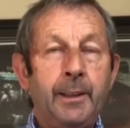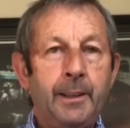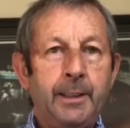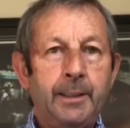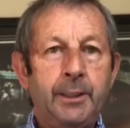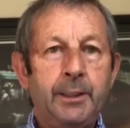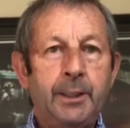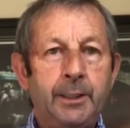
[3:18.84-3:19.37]

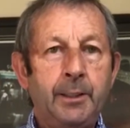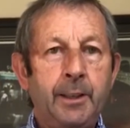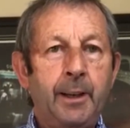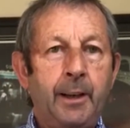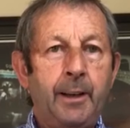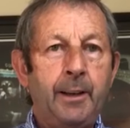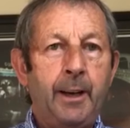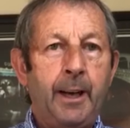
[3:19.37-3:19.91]

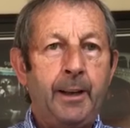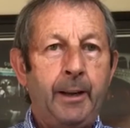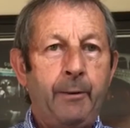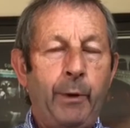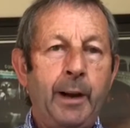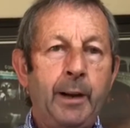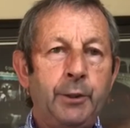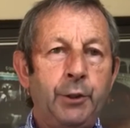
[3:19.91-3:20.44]

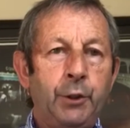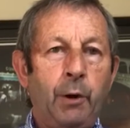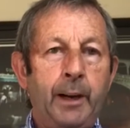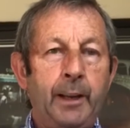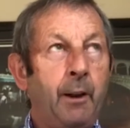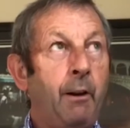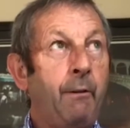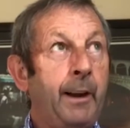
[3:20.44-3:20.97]
We're
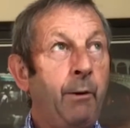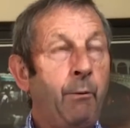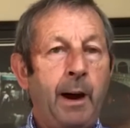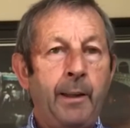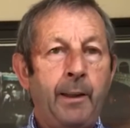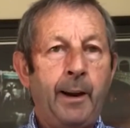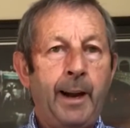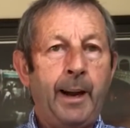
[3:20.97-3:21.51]
enjoying the lovely
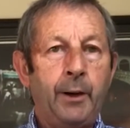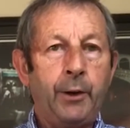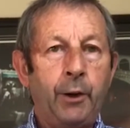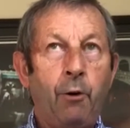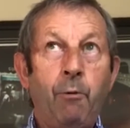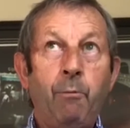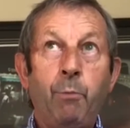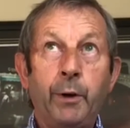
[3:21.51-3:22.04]
weather here at
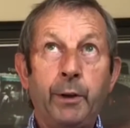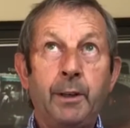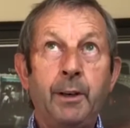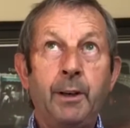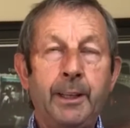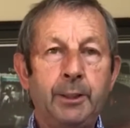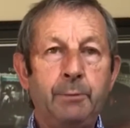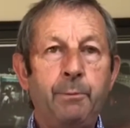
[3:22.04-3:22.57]
home, but
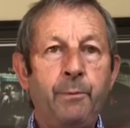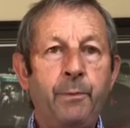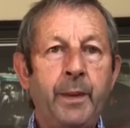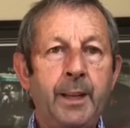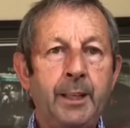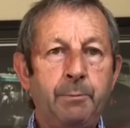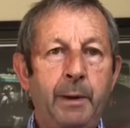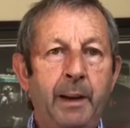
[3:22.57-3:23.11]

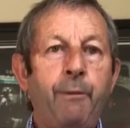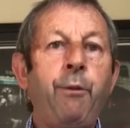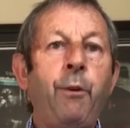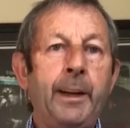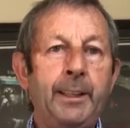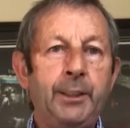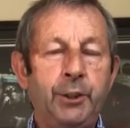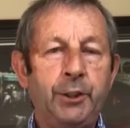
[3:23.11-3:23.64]
it's been a
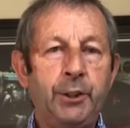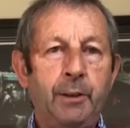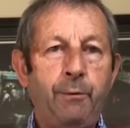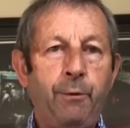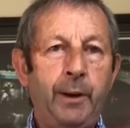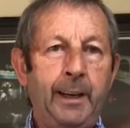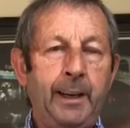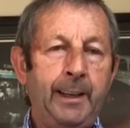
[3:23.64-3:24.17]
funny
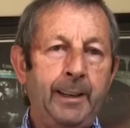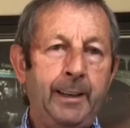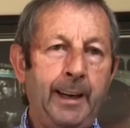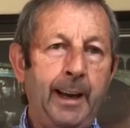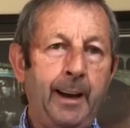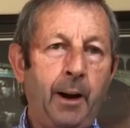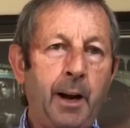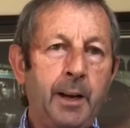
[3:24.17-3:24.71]

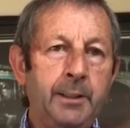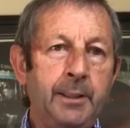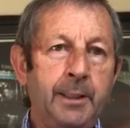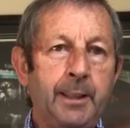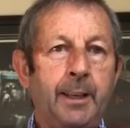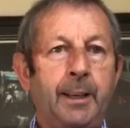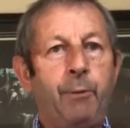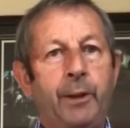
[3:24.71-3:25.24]
year, hasn't
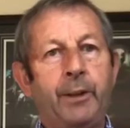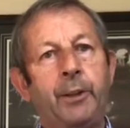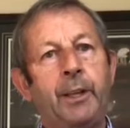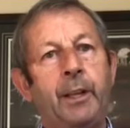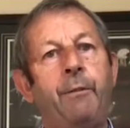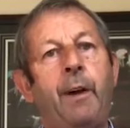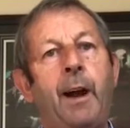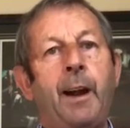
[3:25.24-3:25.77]
it, with
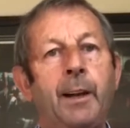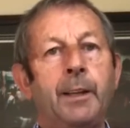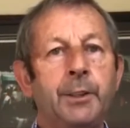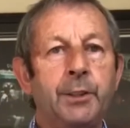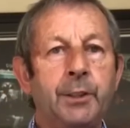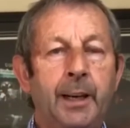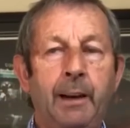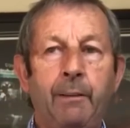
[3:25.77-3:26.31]
the
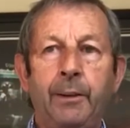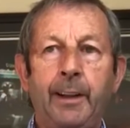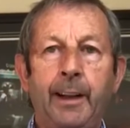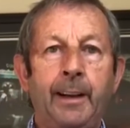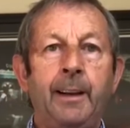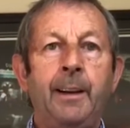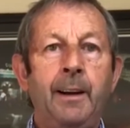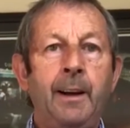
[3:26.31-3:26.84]
virus and
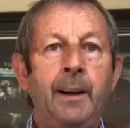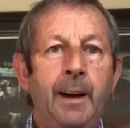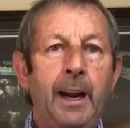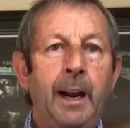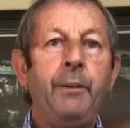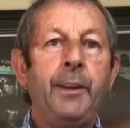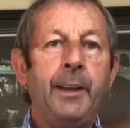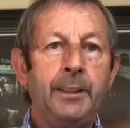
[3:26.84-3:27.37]
everything.
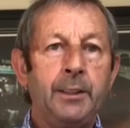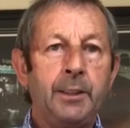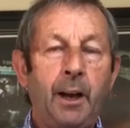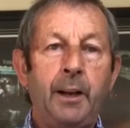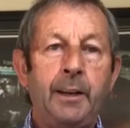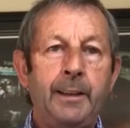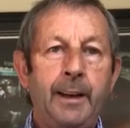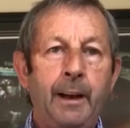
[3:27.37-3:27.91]
Everything's a
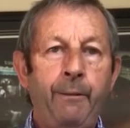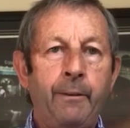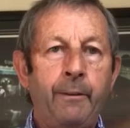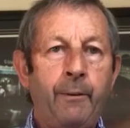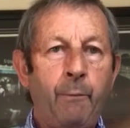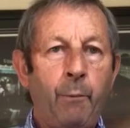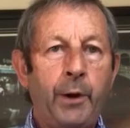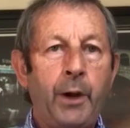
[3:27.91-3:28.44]
lot
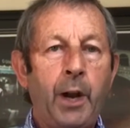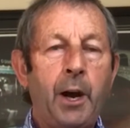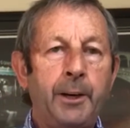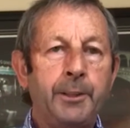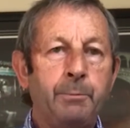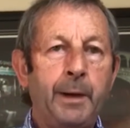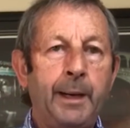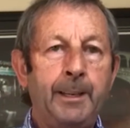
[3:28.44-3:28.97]
different from what it
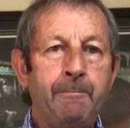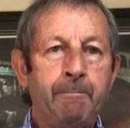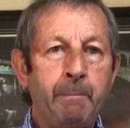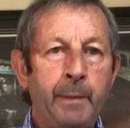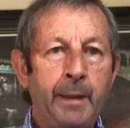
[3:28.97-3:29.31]
has been.